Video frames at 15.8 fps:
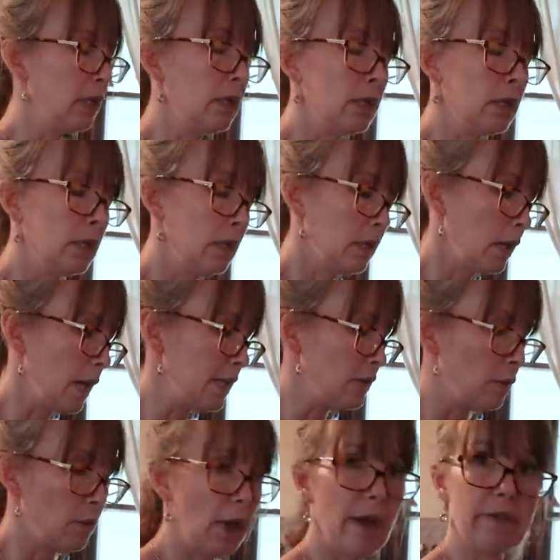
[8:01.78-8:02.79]
I
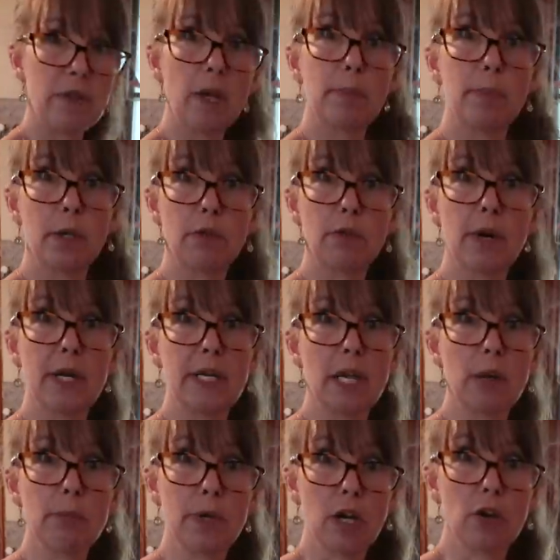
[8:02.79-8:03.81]
don't have it up here right
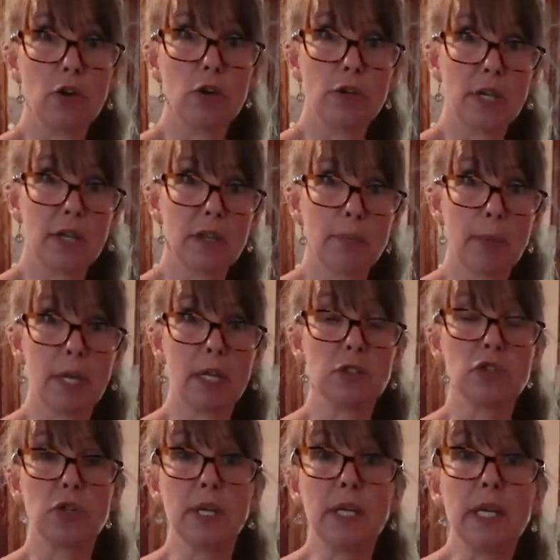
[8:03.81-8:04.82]
now, but I'll go down to the
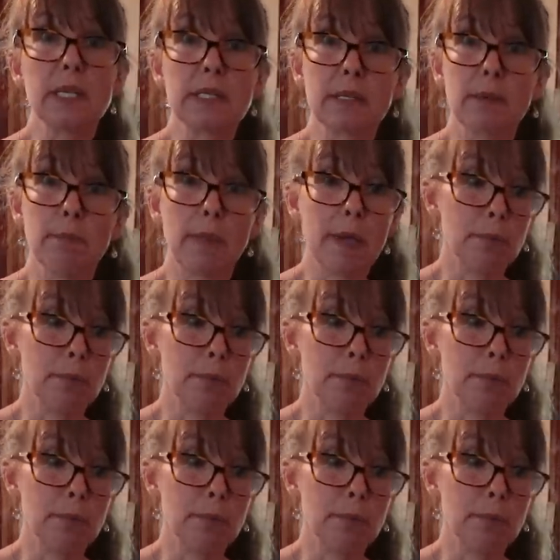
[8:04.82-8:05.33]
pantry and get some